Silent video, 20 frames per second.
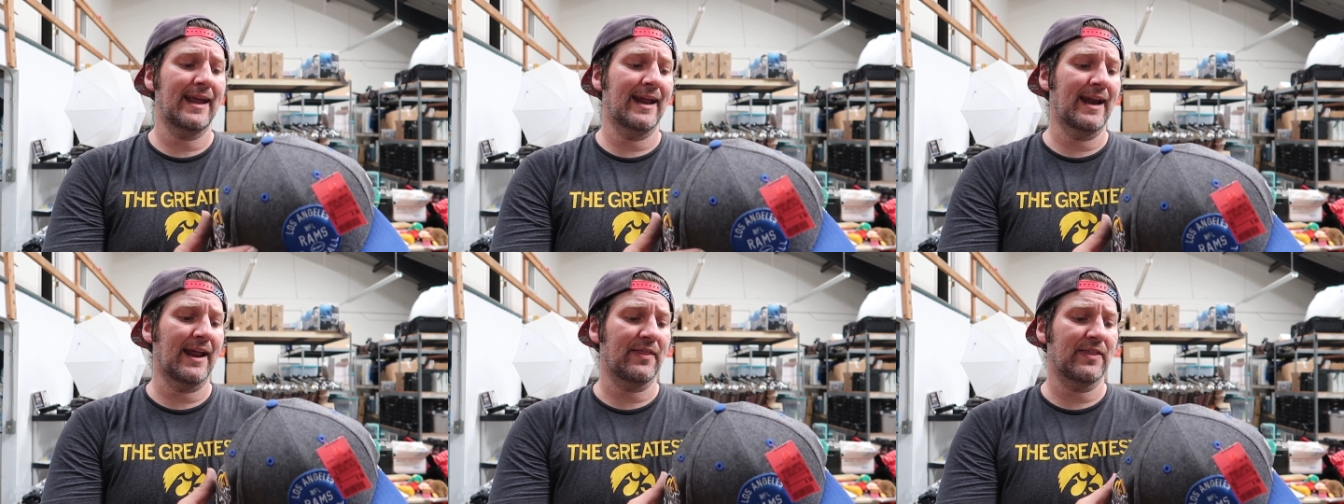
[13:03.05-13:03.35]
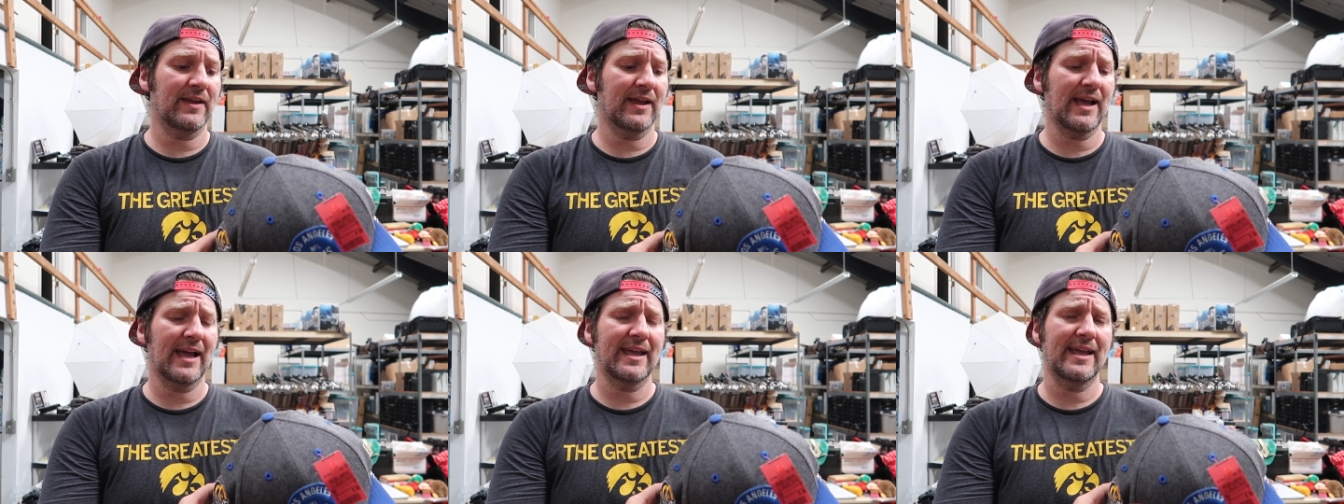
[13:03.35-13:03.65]
and I
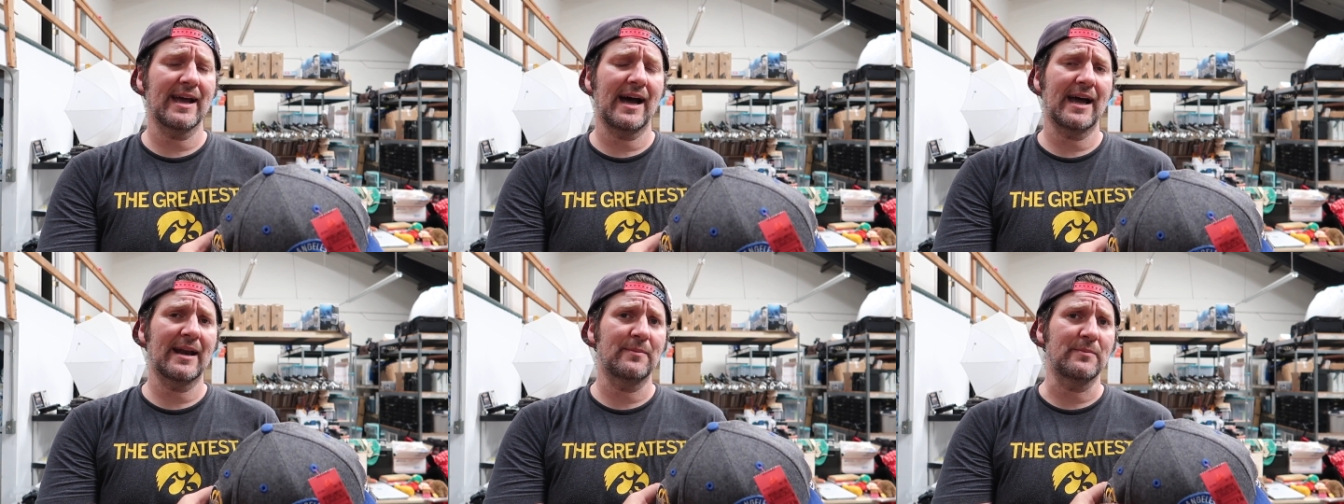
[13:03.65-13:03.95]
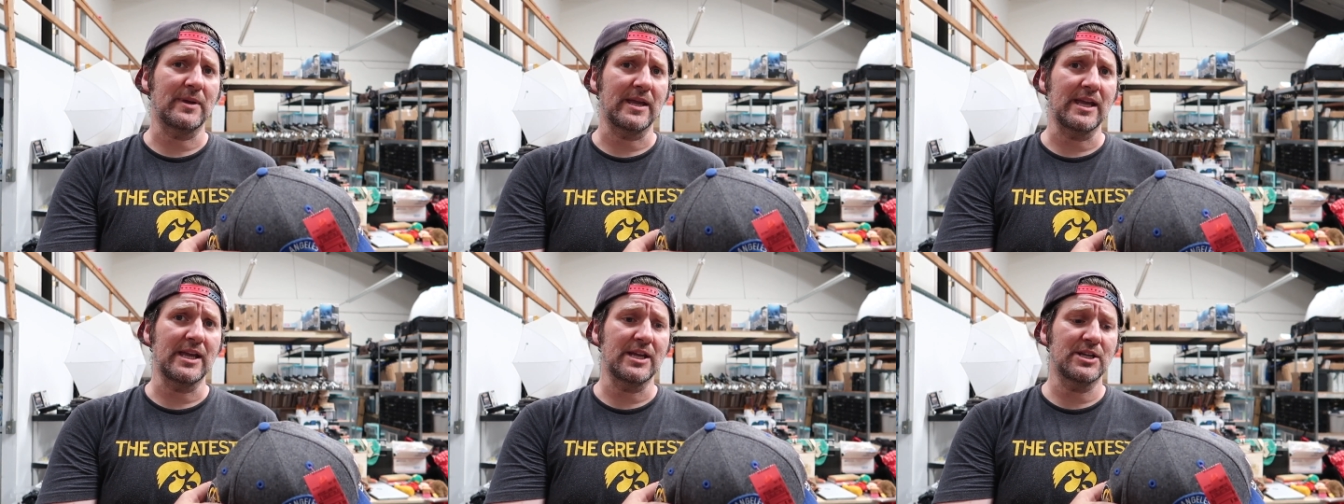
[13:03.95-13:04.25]
think I got
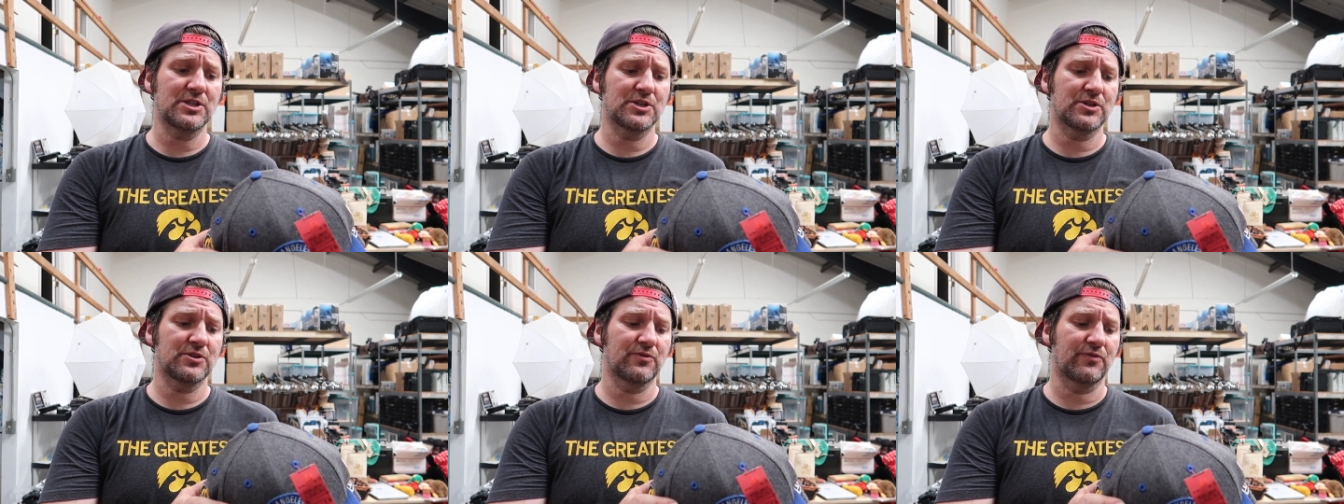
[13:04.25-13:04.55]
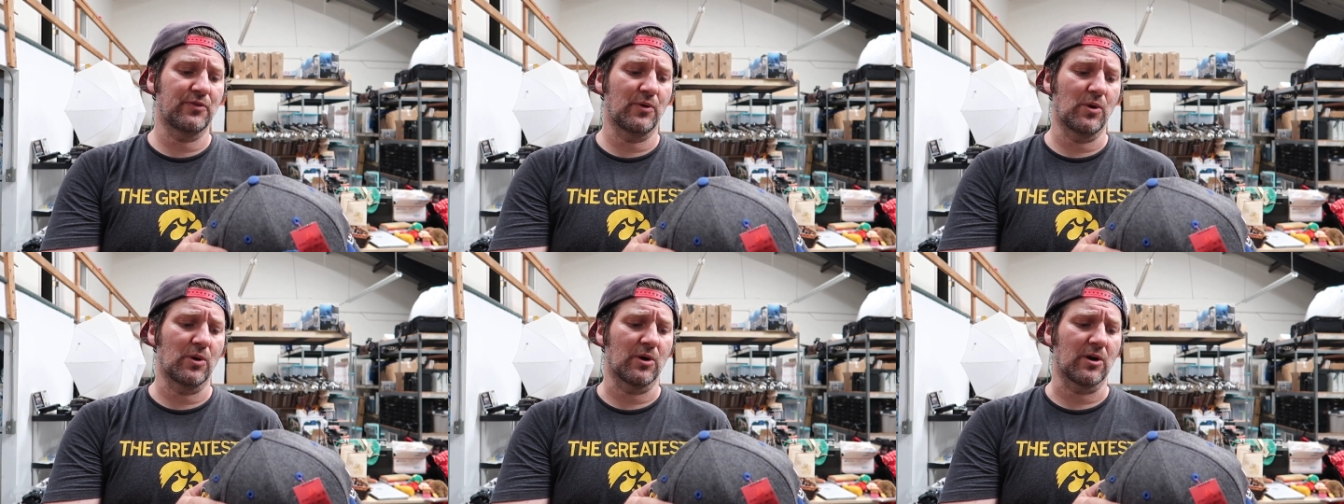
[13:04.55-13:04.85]
them each
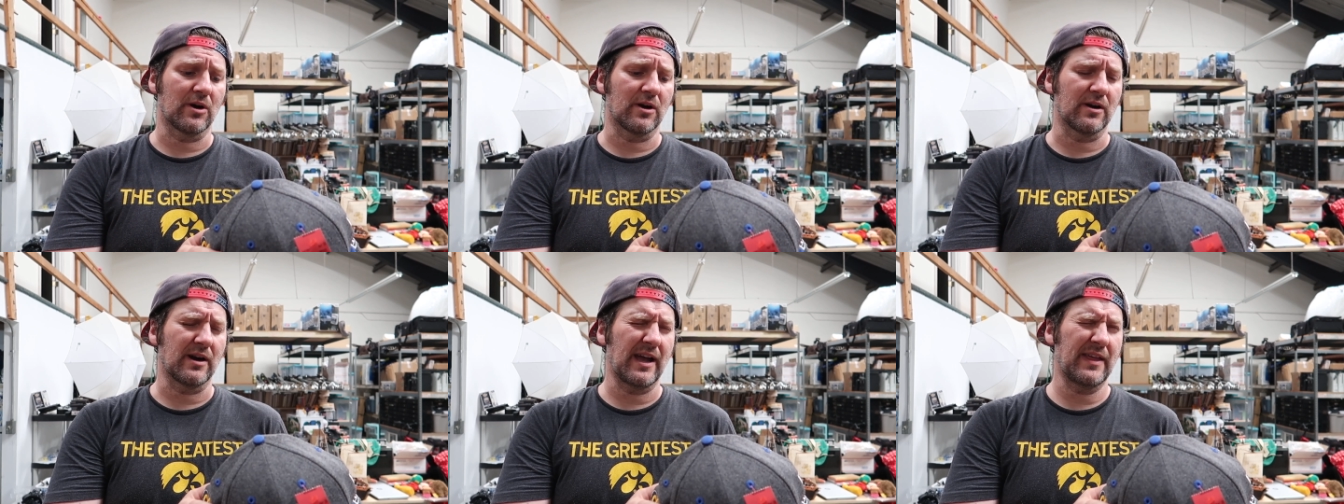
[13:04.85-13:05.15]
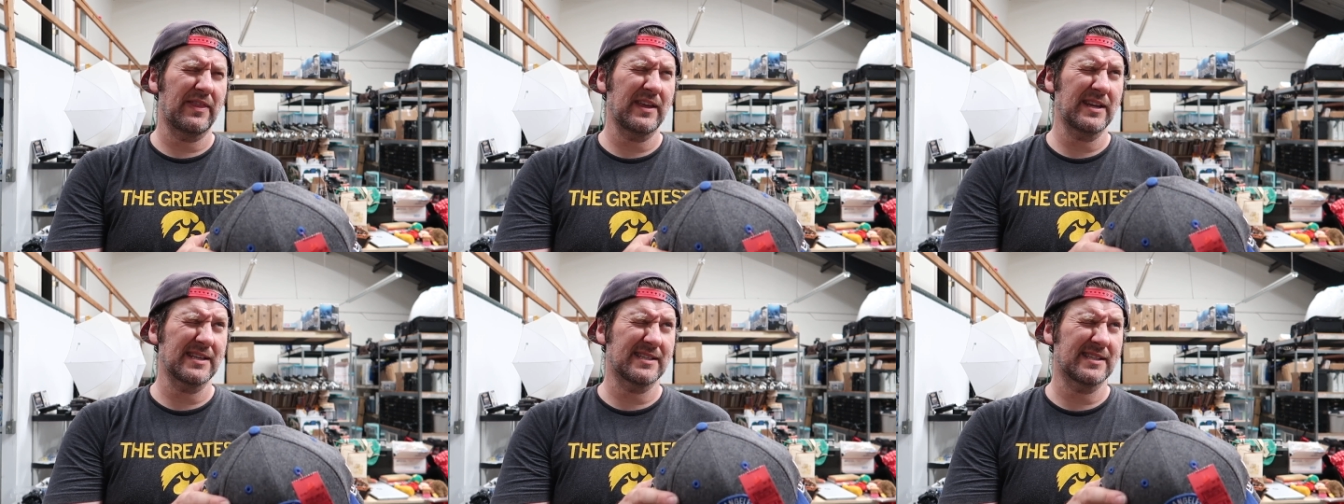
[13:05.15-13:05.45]
for I
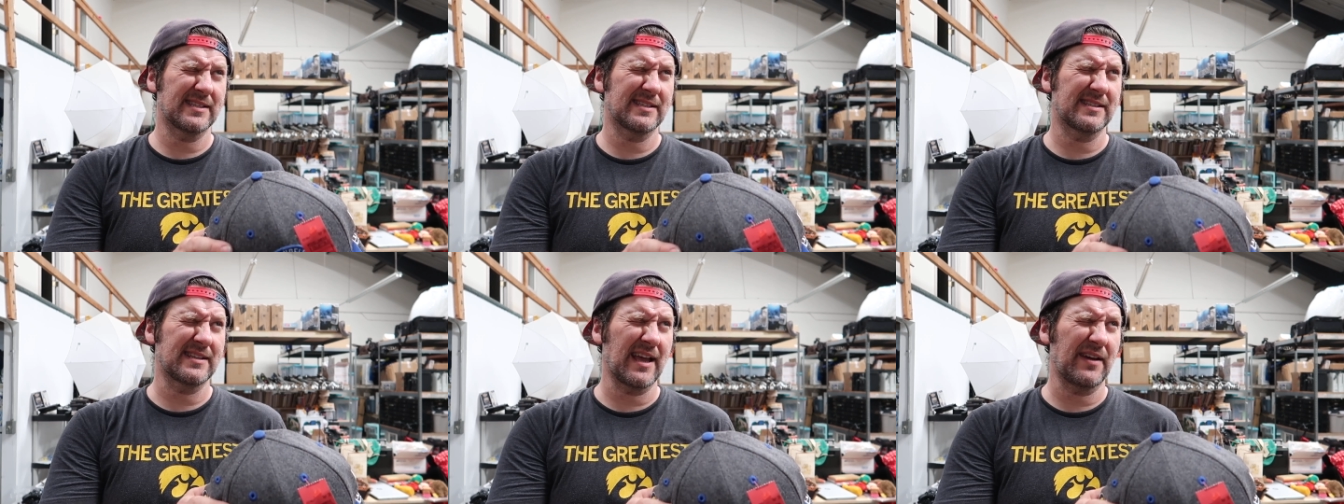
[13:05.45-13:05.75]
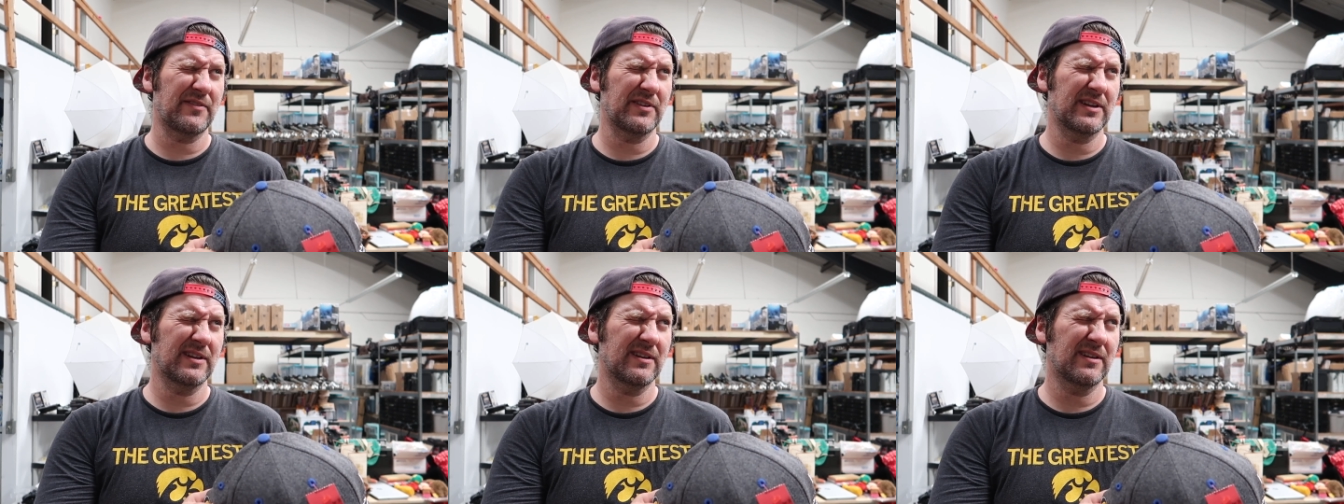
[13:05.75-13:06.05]
think
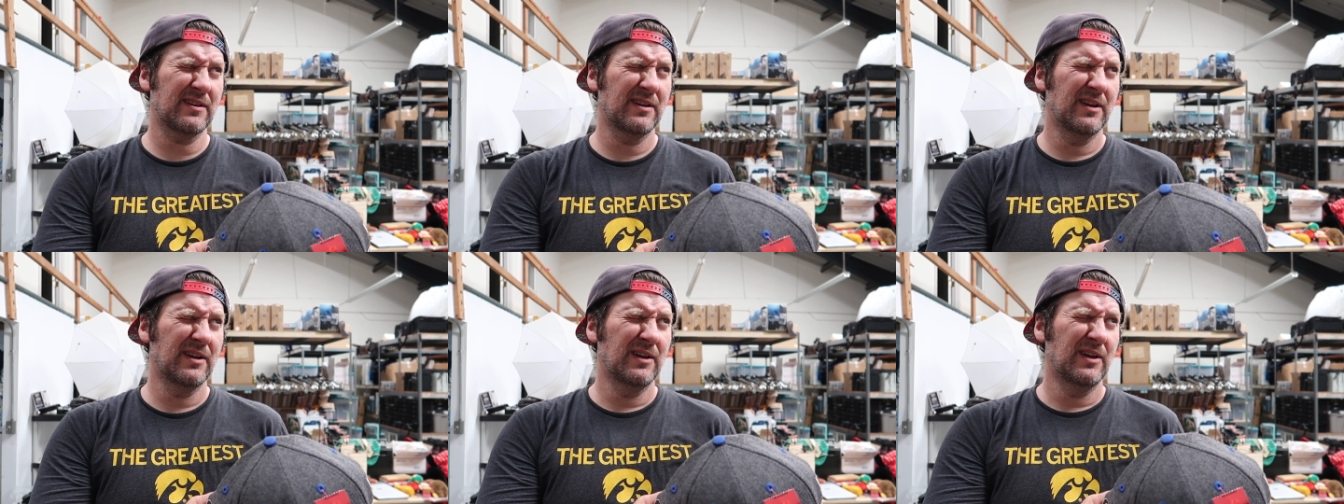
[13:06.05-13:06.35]
$7